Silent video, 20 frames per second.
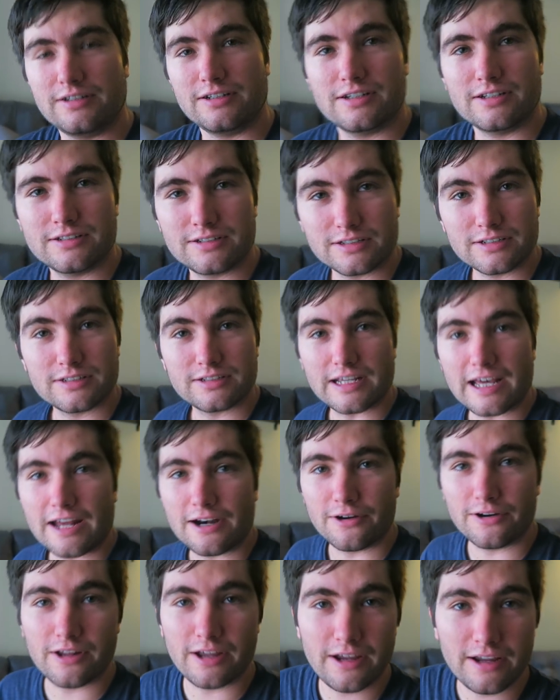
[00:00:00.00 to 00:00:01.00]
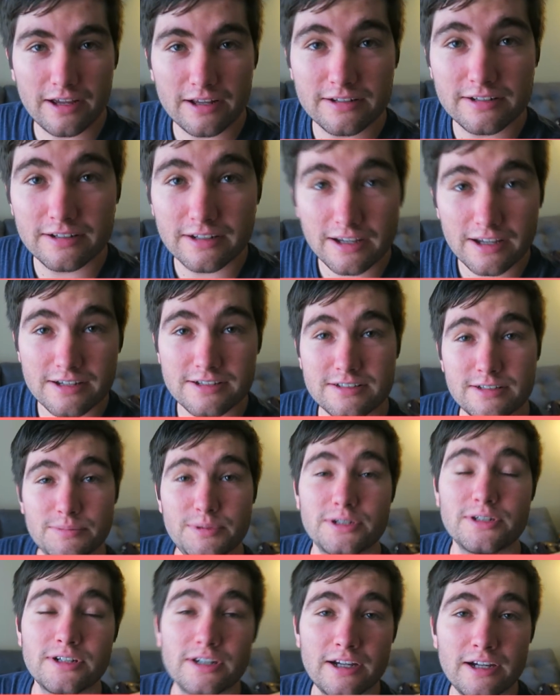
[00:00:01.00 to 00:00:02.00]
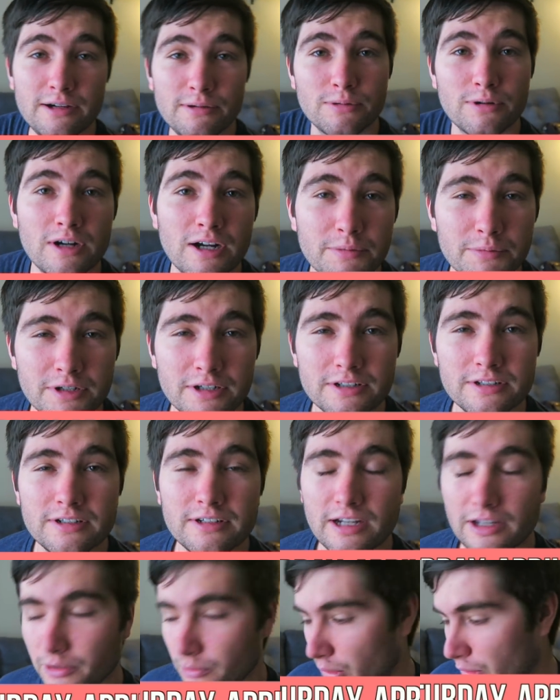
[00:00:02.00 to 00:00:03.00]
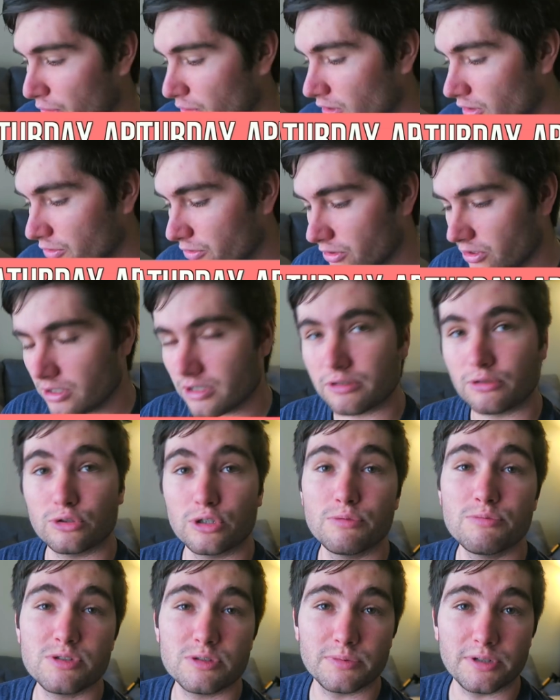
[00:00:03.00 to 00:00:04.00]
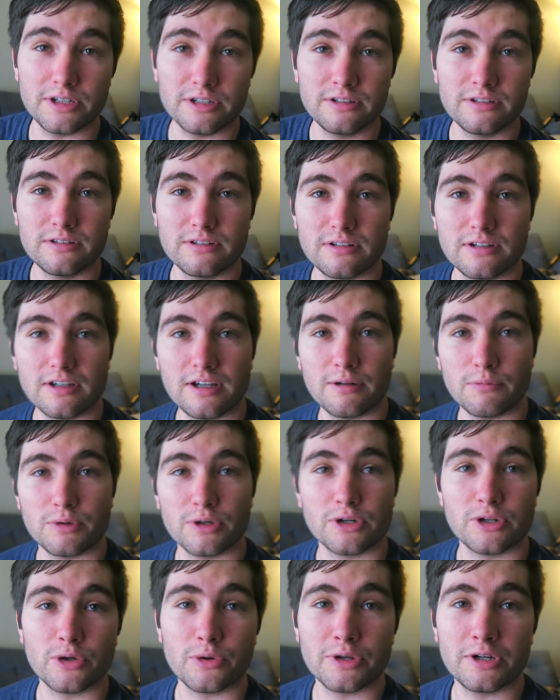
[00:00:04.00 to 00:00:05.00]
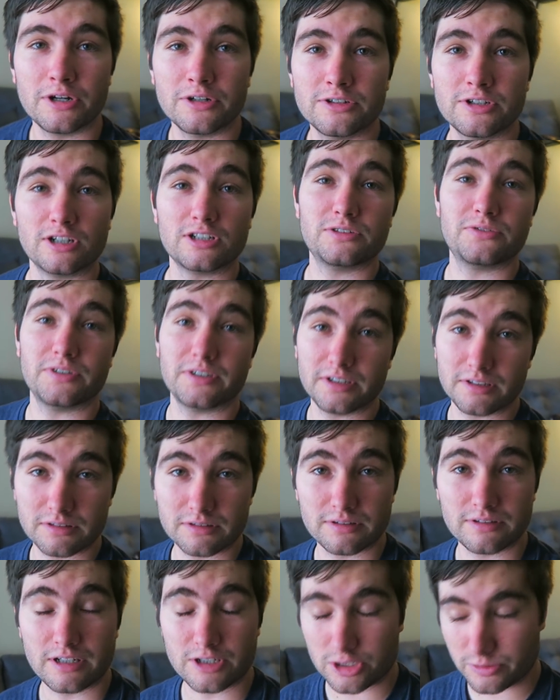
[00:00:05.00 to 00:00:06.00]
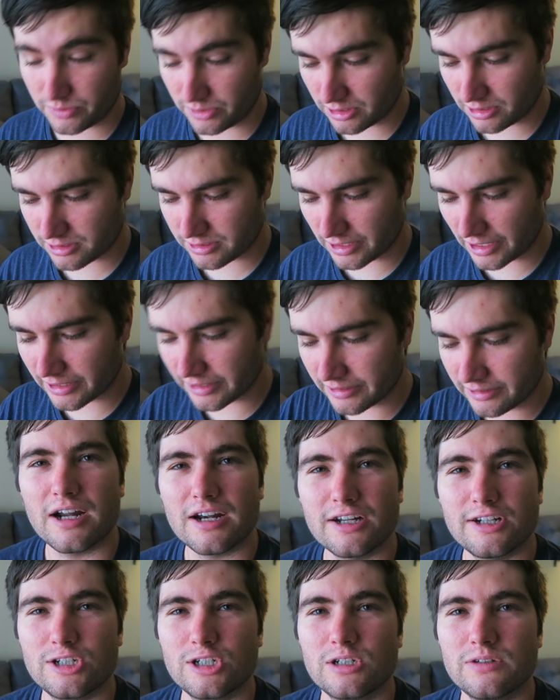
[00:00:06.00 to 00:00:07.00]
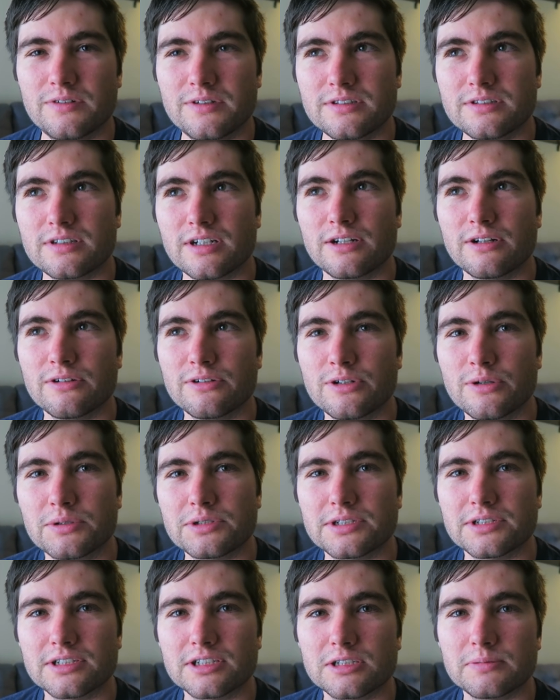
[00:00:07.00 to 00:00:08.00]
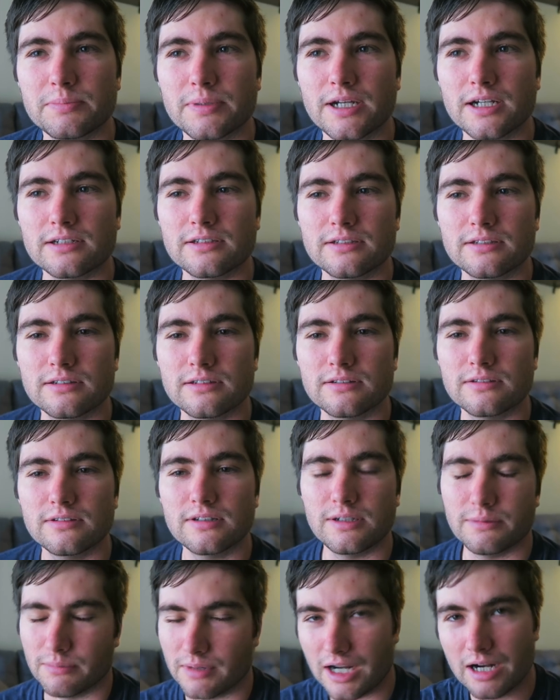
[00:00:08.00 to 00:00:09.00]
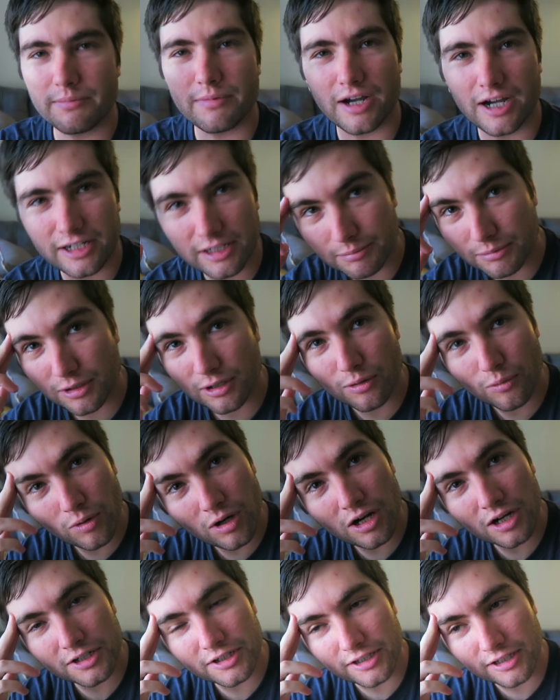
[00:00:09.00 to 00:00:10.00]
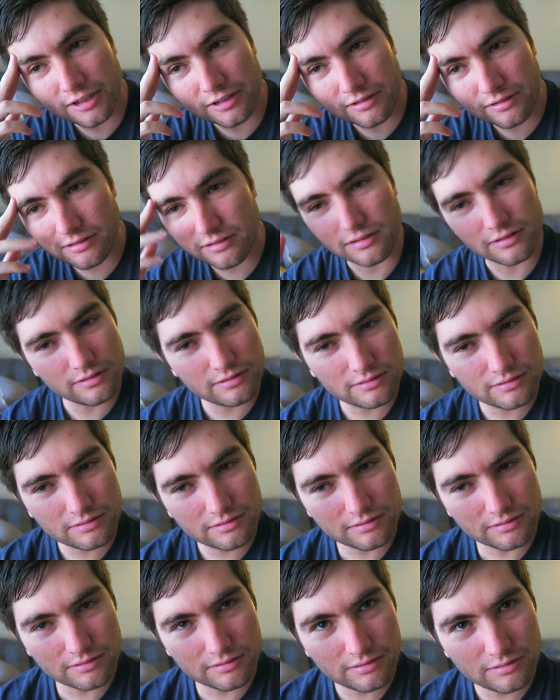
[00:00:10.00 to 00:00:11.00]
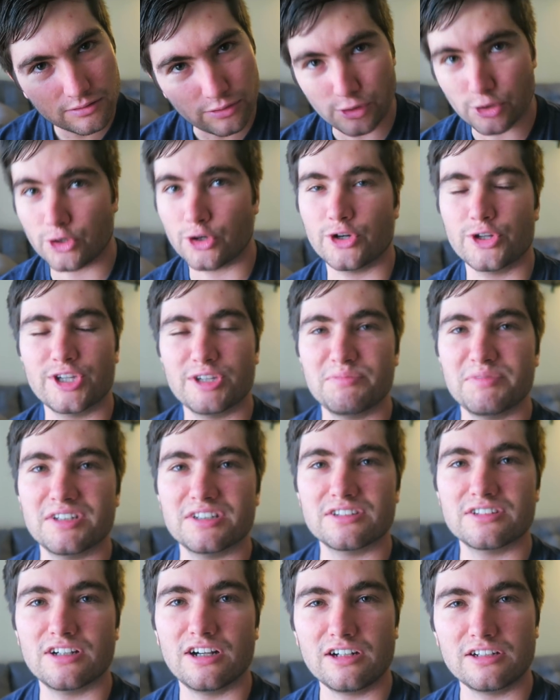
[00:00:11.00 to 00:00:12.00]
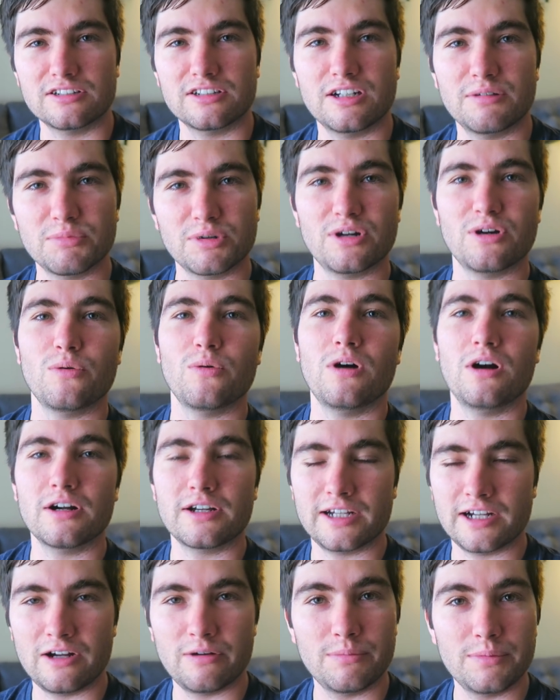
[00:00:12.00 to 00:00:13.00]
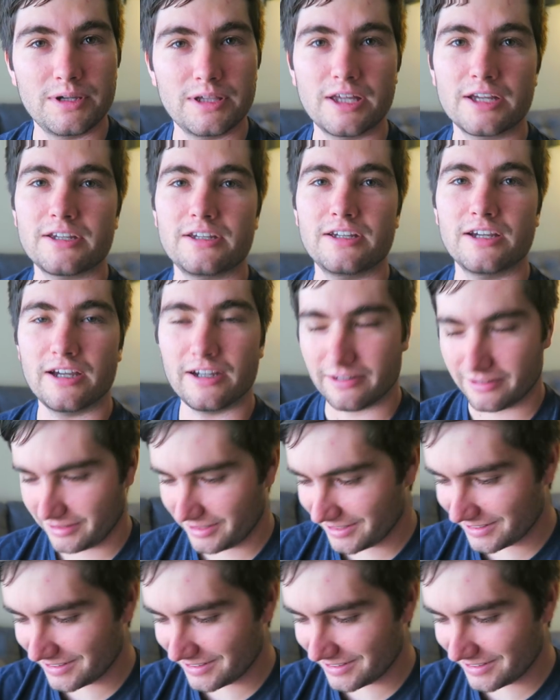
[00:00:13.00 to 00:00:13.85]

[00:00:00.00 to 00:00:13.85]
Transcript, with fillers: It is a Saturday, and today is the big day where I'm getting together with all the groomsmen, and we're gonna go get our tux fitting, so that should be exciting. Kind of nervous, I don't know what to expect. In my mind, I'm gonna walk in, they're gonna give me a tux, and I'm gonna walk out and be like, yay.